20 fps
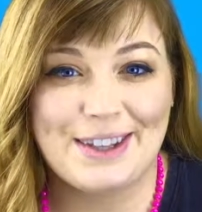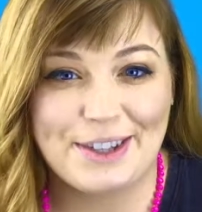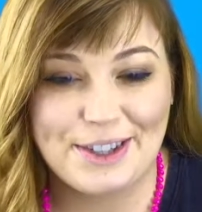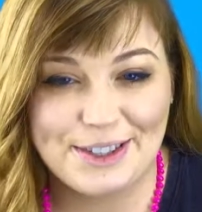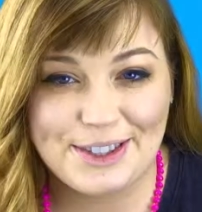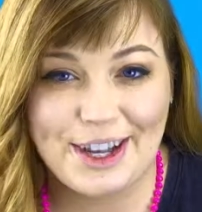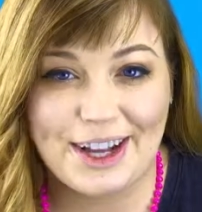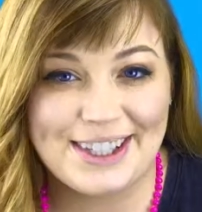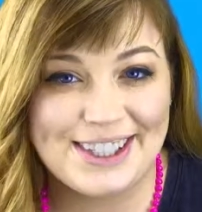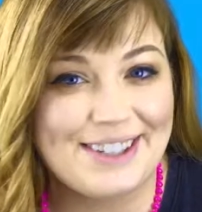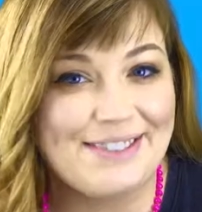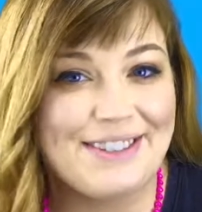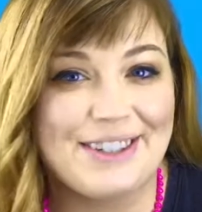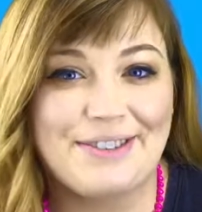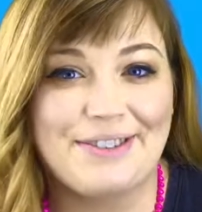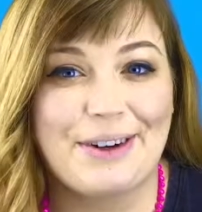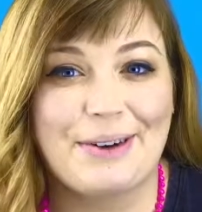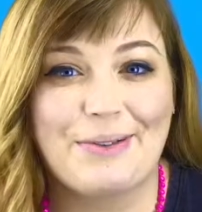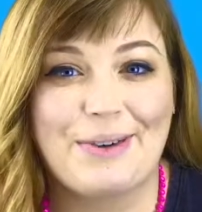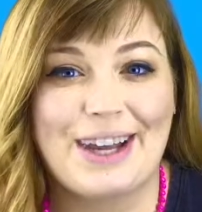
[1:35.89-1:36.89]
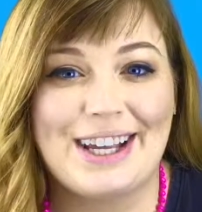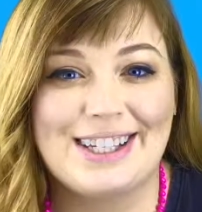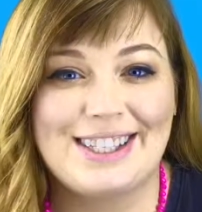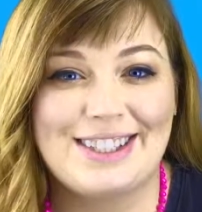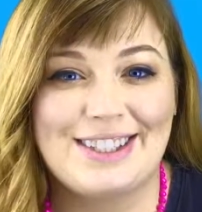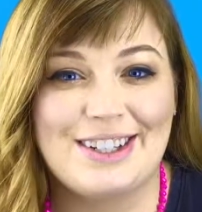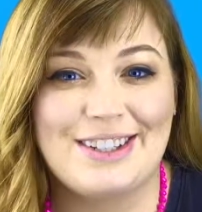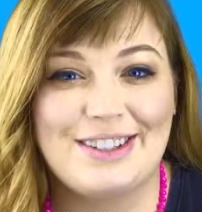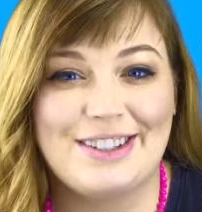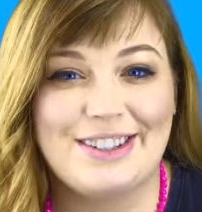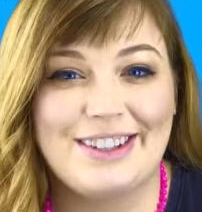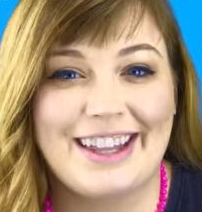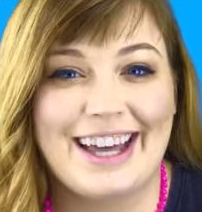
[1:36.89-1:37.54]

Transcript: And there's lots of different ways to do